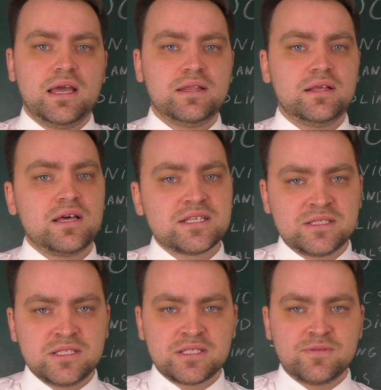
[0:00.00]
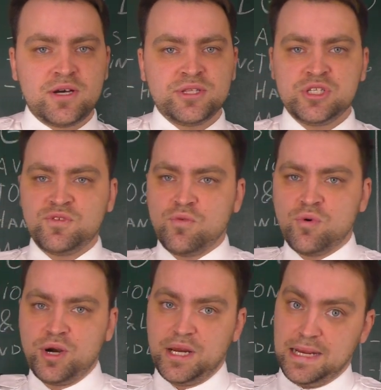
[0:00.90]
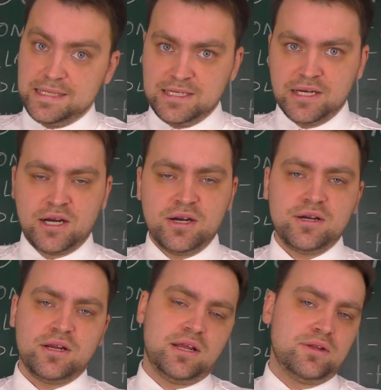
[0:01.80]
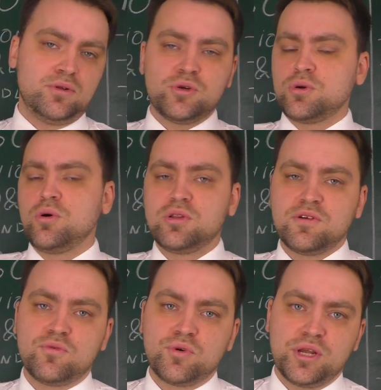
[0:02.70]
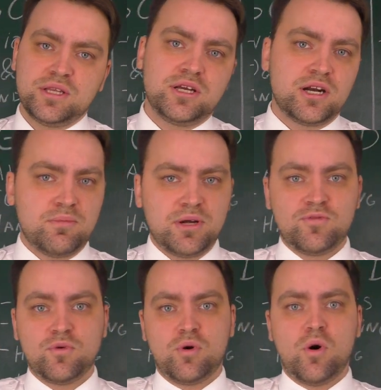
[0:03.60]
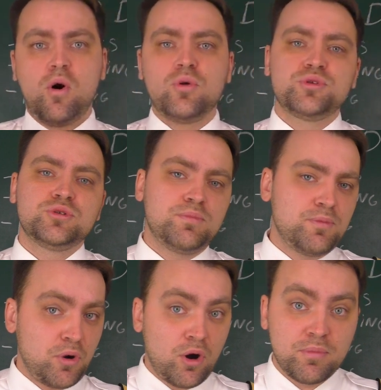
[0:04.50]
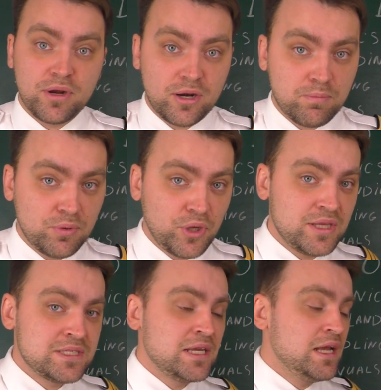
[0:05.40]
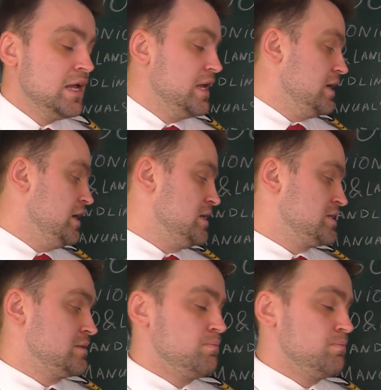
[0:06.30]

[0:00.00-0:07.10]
And the last disadvantage for ATR, and not only for ATR but for all turboprop airplanes, is